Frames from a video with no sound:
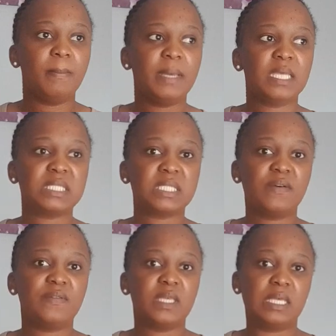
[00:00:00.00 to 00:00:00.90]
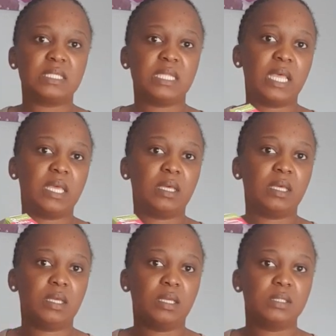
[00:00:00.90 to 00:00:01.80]
my stuff gets
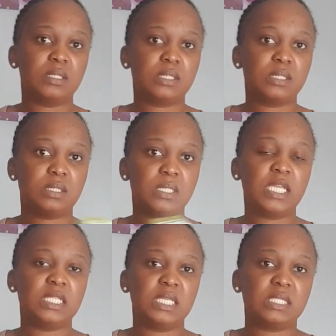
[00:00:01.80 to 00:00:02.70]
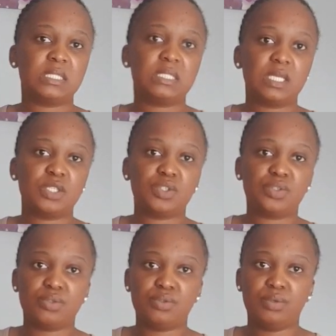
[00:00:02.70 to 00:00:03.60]
like it sticks
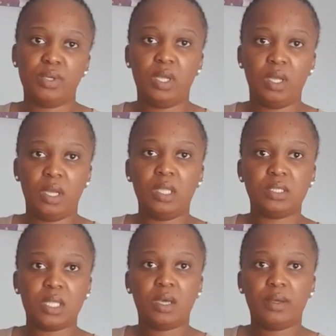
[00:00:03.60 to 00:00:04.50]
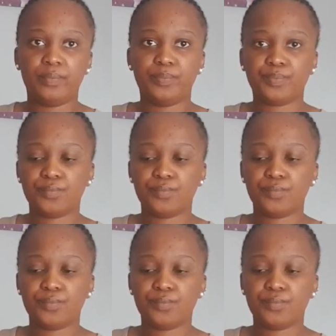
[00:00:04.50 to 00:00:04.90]
to the